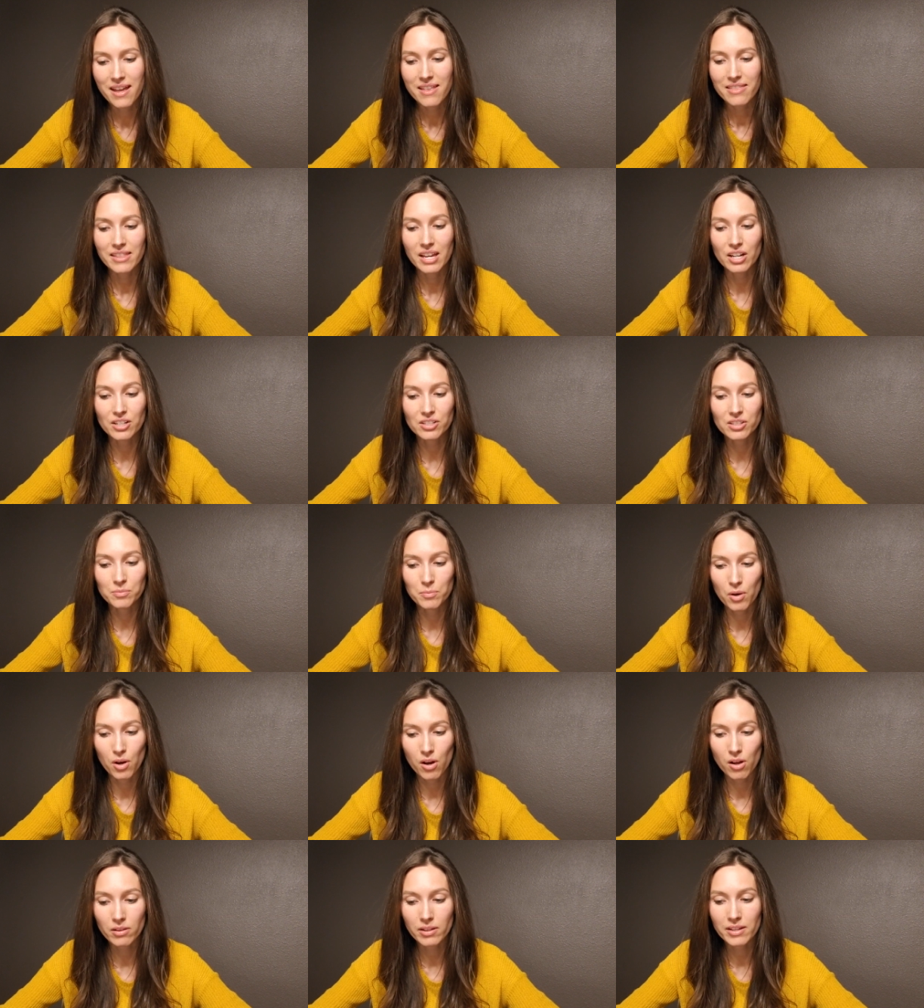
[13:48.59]
They are
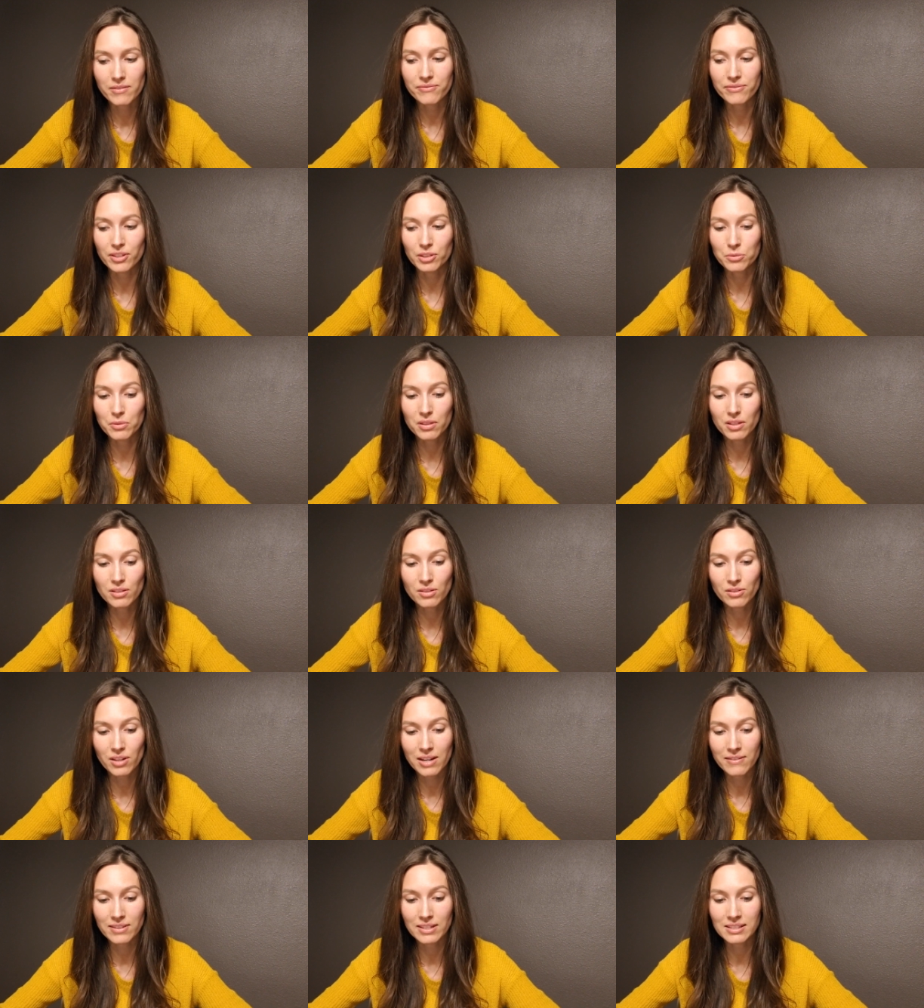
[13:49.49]
small and filled with
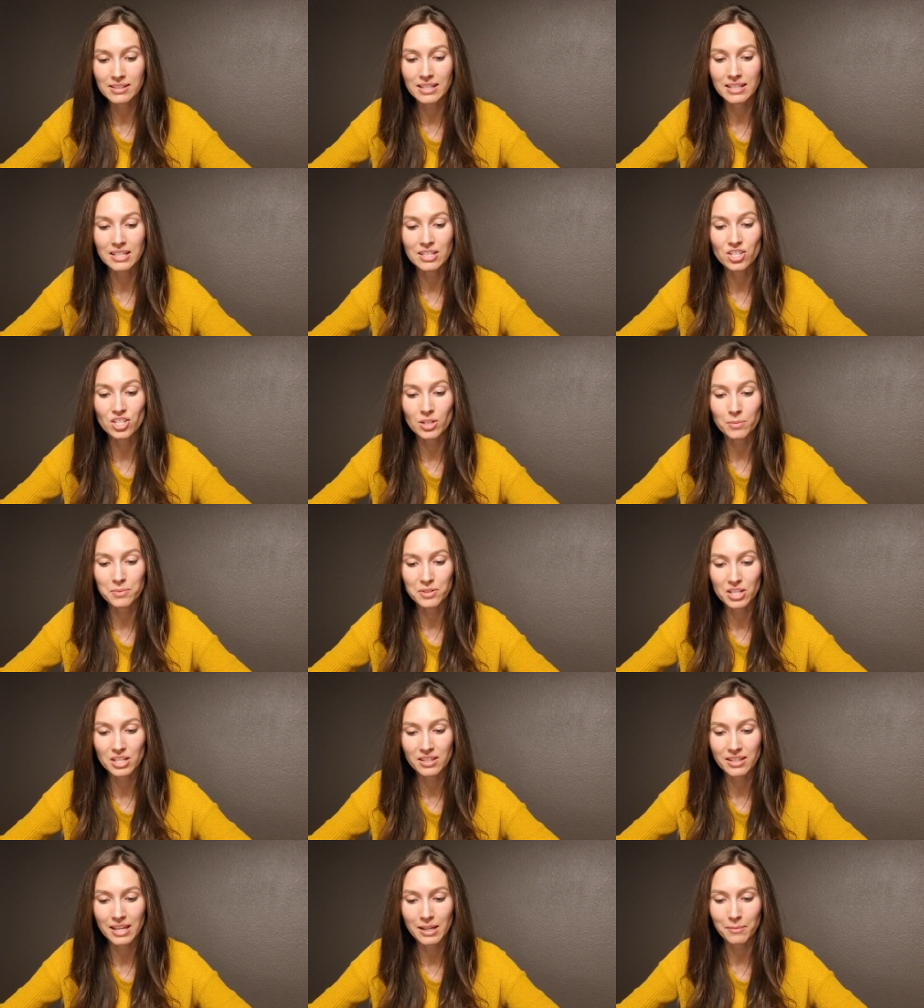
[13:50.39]
engravings in
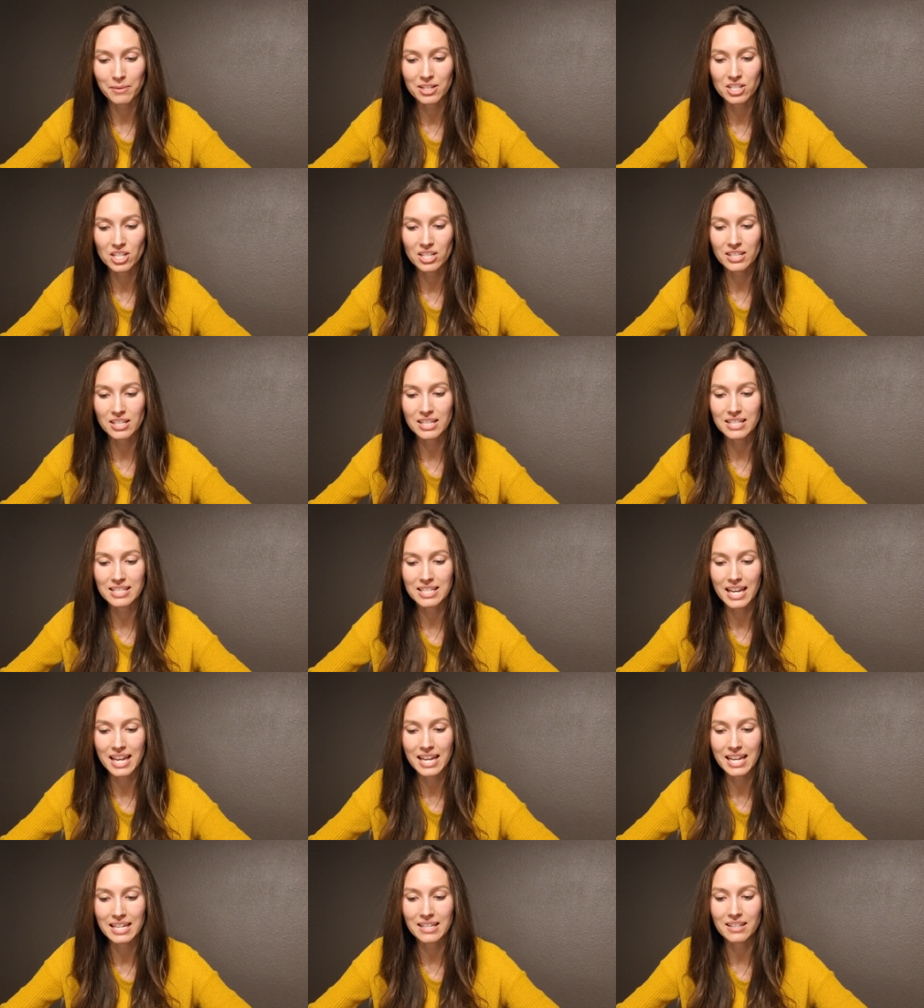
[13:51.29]
Egyptian language and
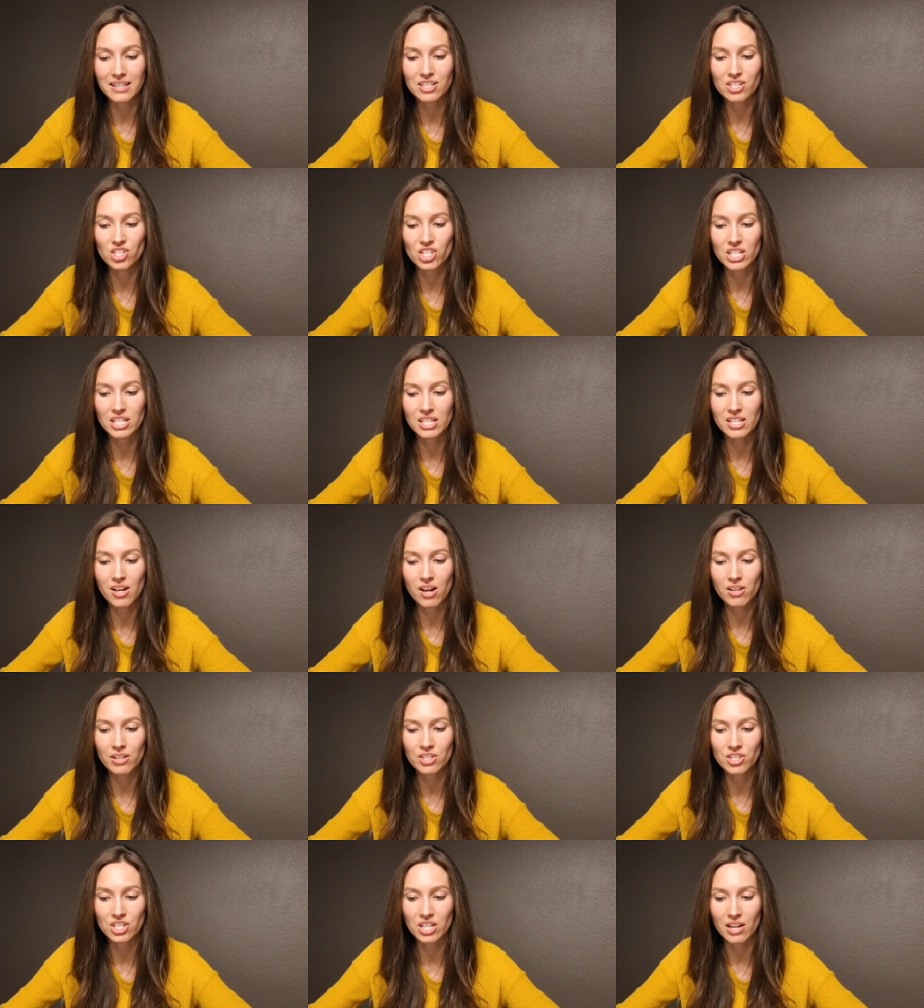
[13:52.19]
contain the
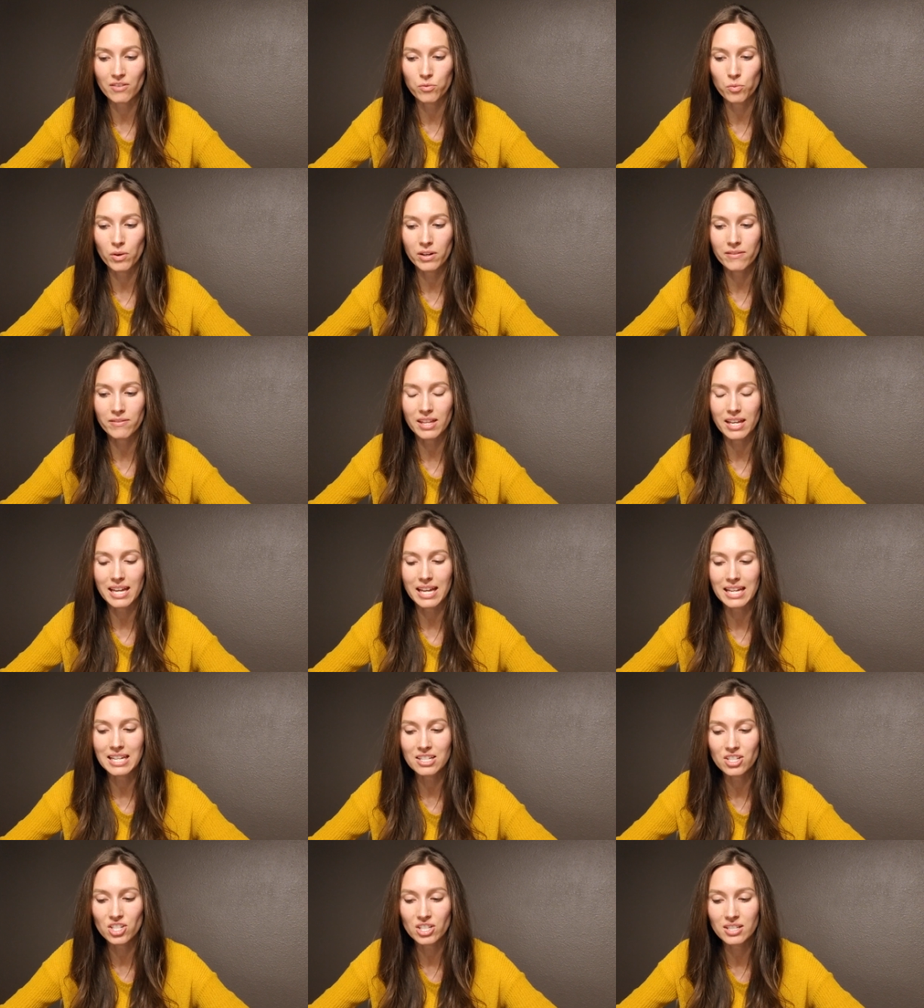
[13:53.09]
genealogy of one of the
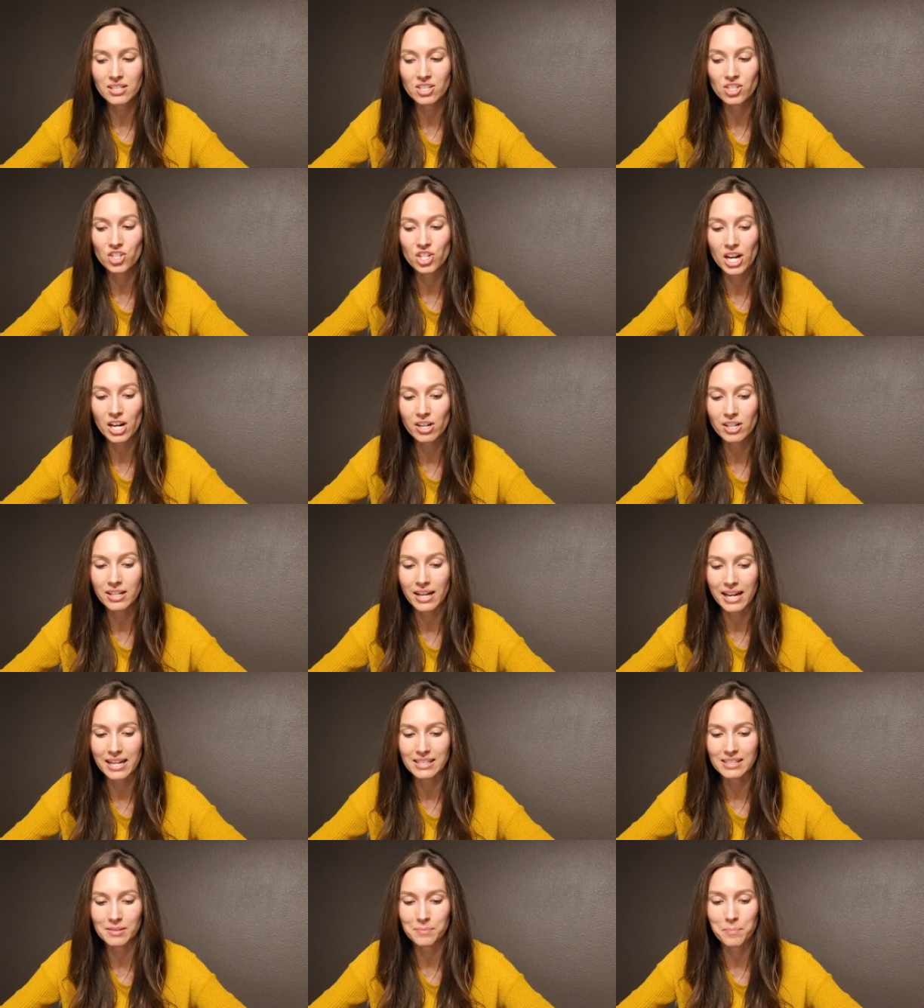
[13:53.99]
ancient
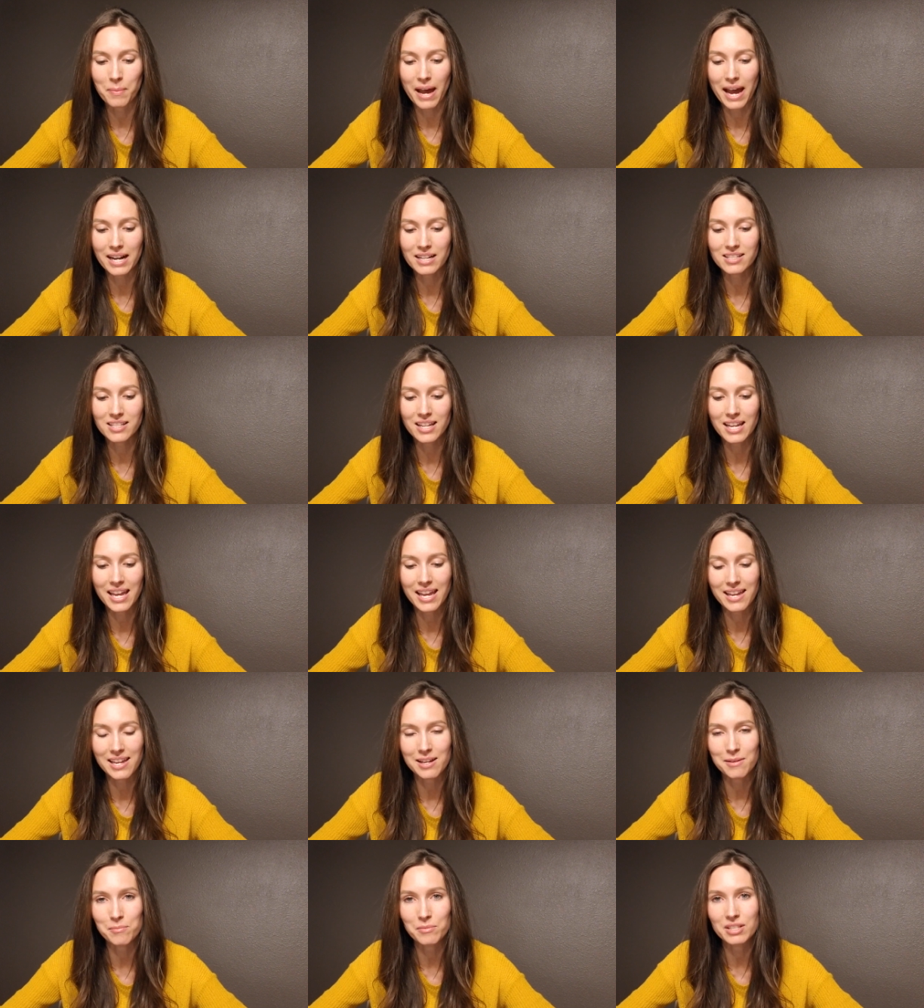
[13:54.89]
Jaredites back to
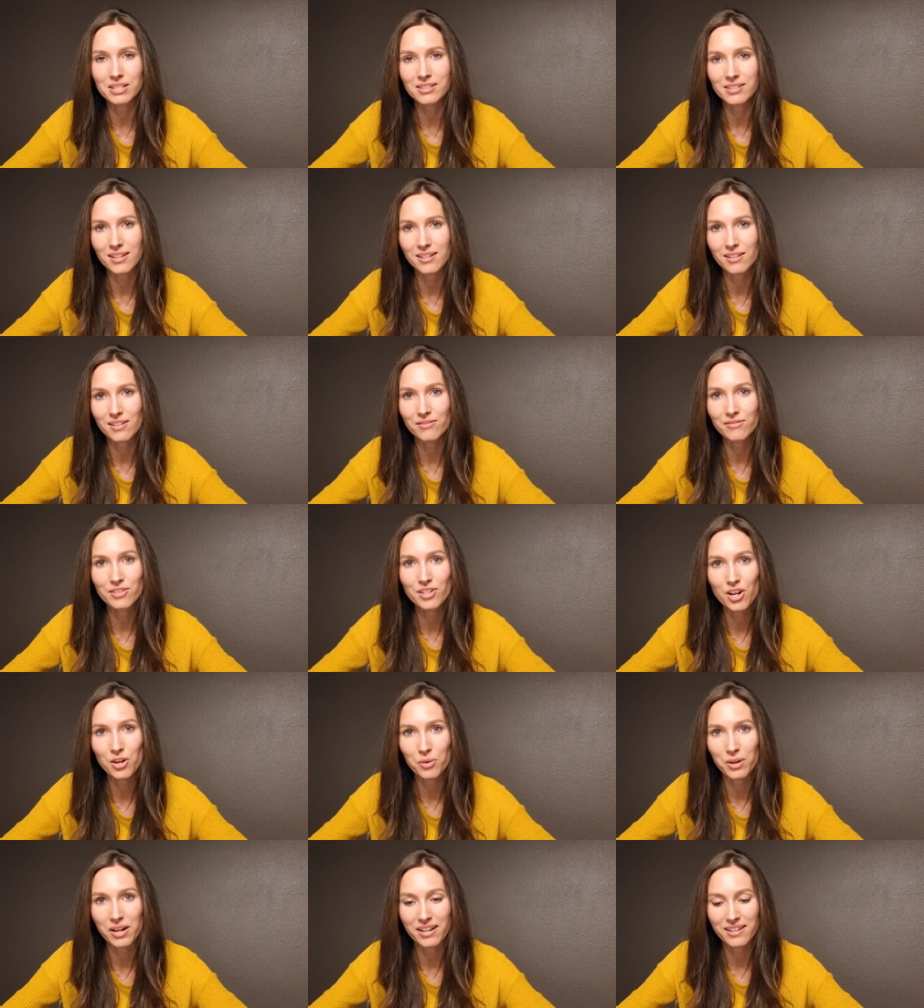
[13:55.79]
Ham, the son of
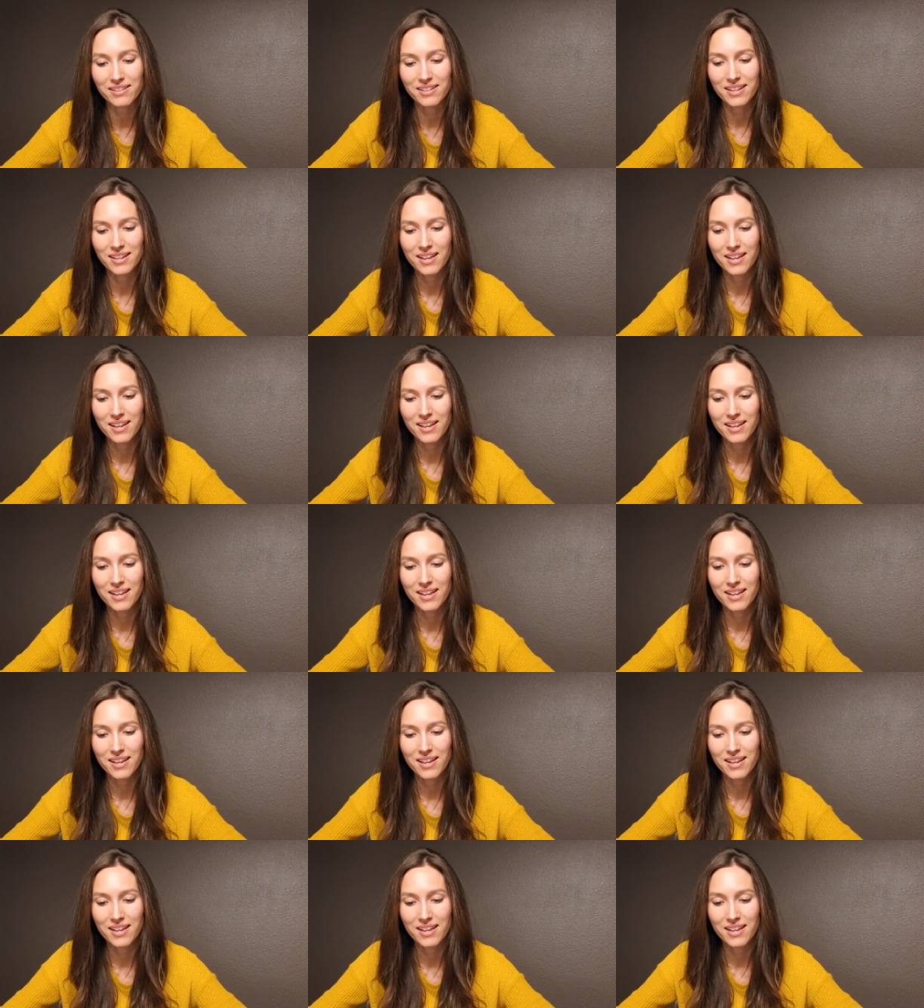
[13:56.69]
Noah.